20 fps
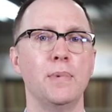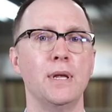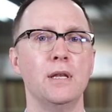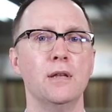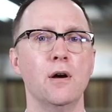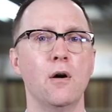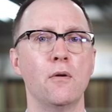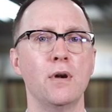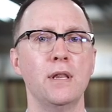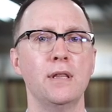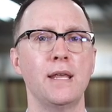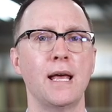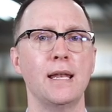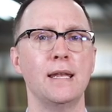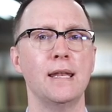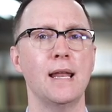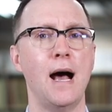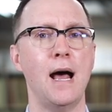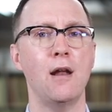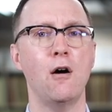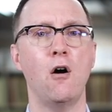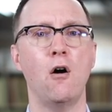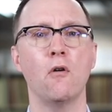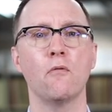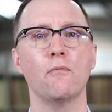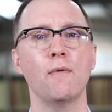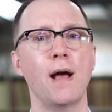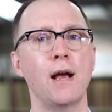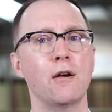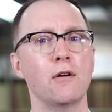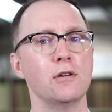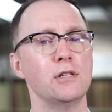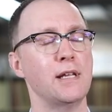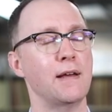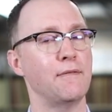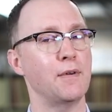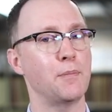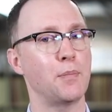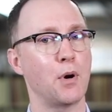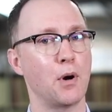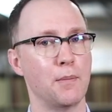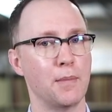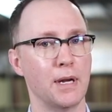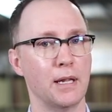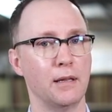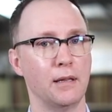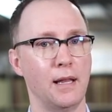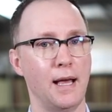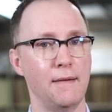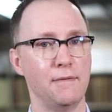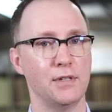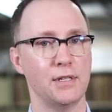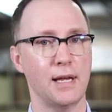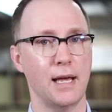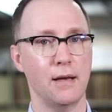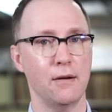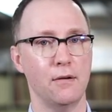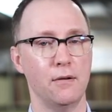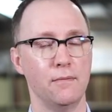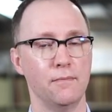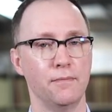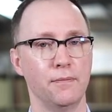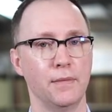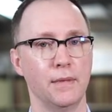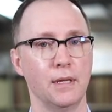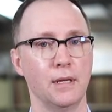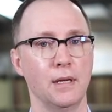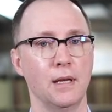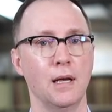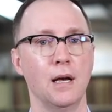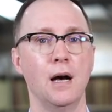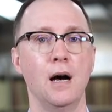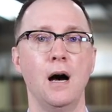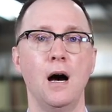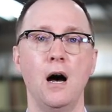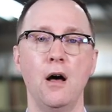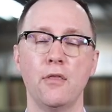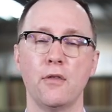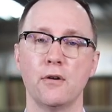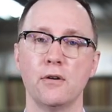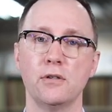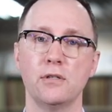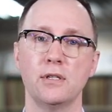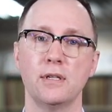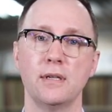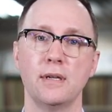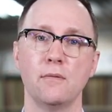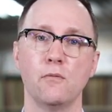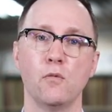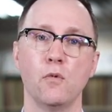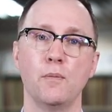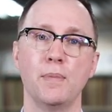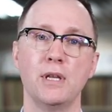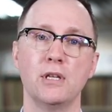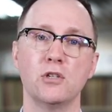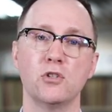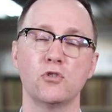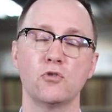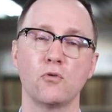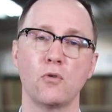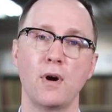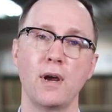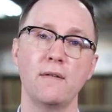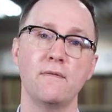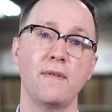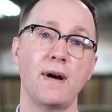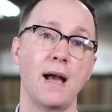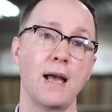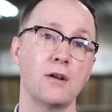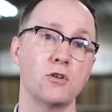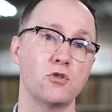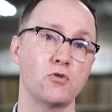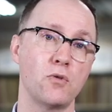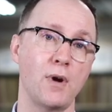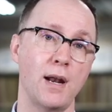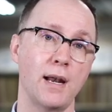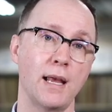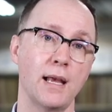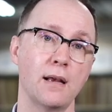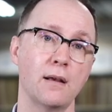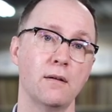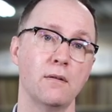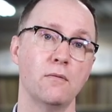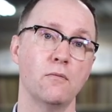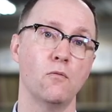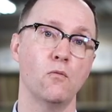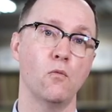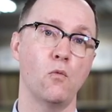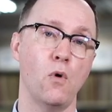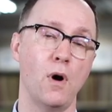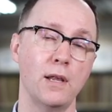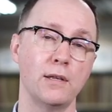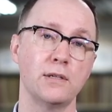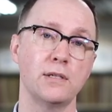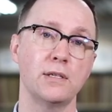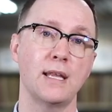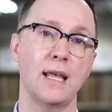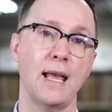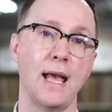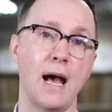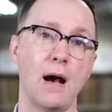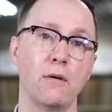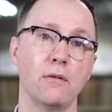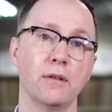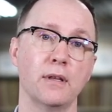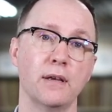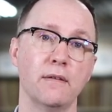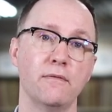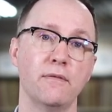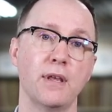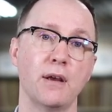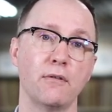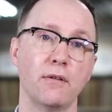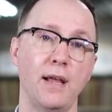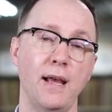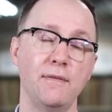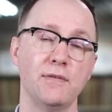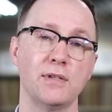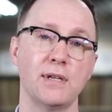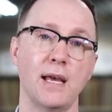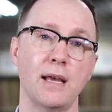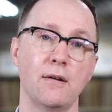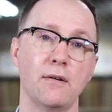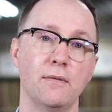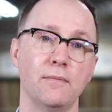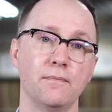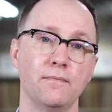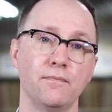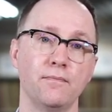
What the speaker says: be noted that not all records have a permanent life cycle. Others will be destroyed via shredding once they outlive their life cycle.